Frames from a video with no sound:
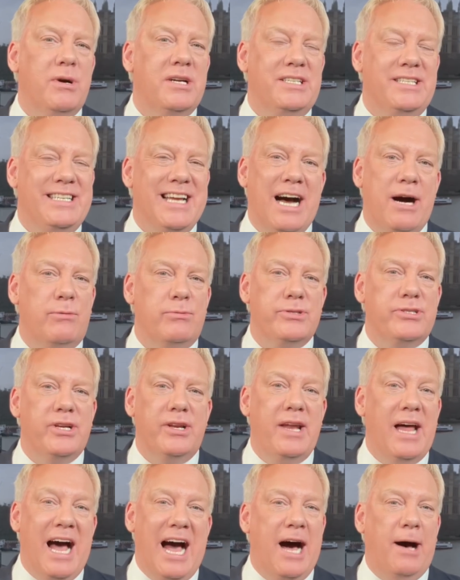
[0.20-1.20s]
a
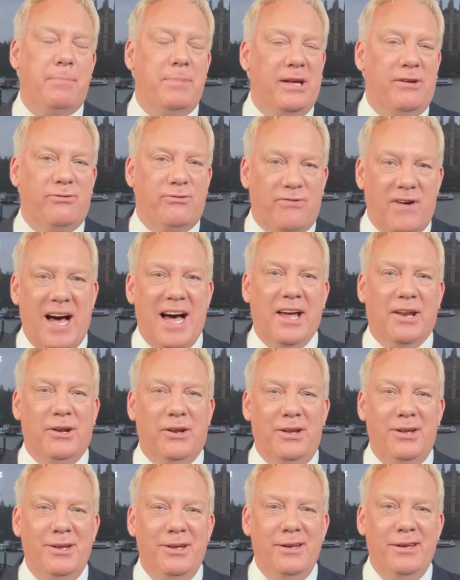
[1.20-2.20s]
Downton Abbey
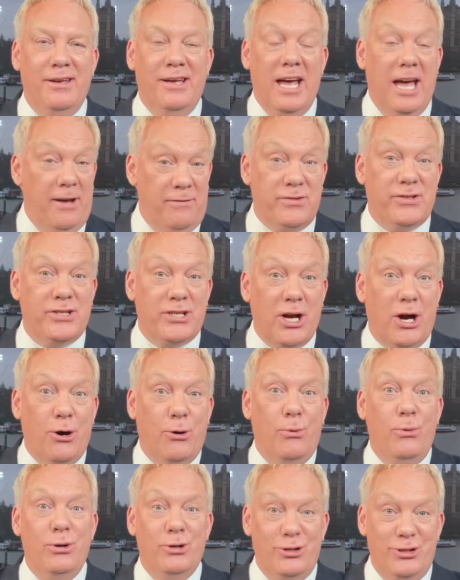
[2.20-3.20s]
fan? If
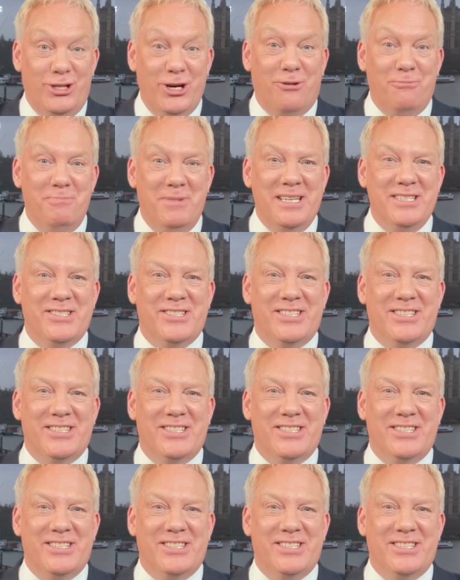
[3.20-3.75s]
so, don't miss